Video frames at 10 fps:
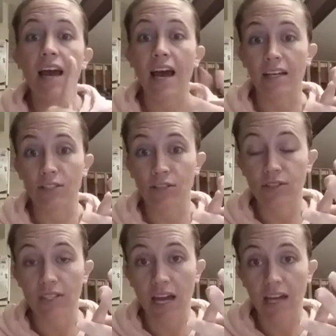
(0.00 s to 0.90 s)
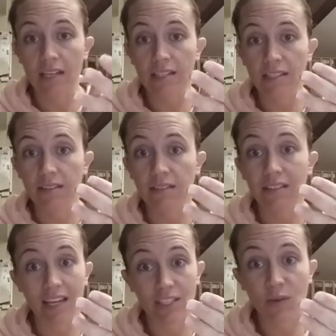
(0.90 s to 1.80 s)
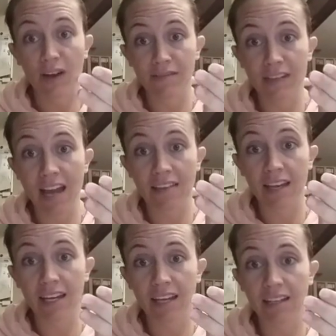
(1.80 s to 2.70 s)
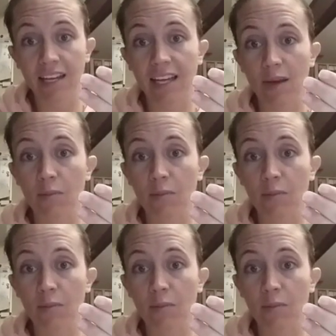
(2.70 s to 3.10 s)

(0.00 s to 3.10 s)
Exercise Yes, you have to add that in and get